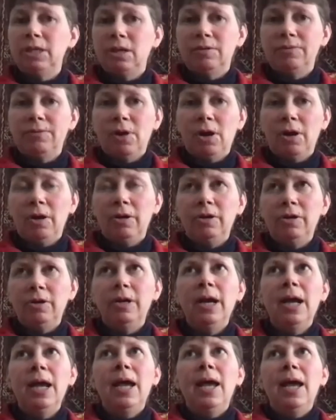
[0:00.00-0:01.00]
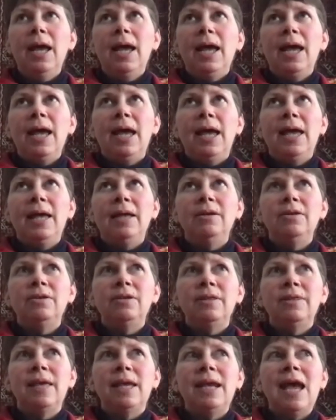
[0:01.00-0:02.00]
of harder, and
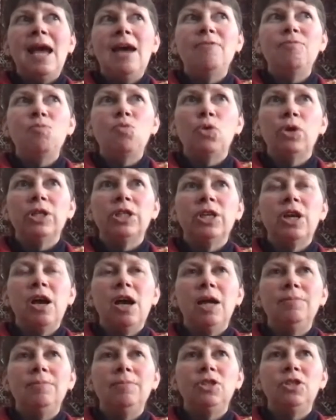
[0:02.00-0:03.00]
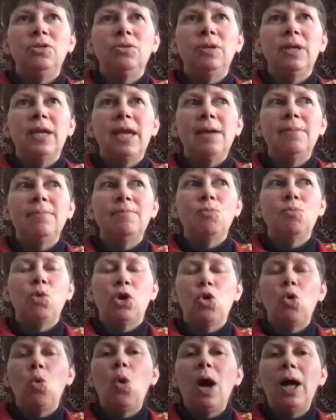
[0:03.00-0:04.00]
then have more time to get more
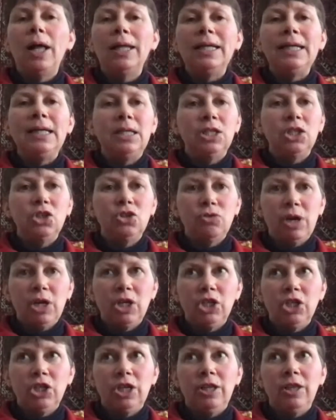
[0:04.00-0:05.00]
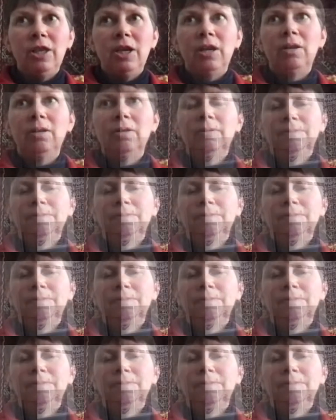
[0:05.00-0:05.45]
quality instruction in there.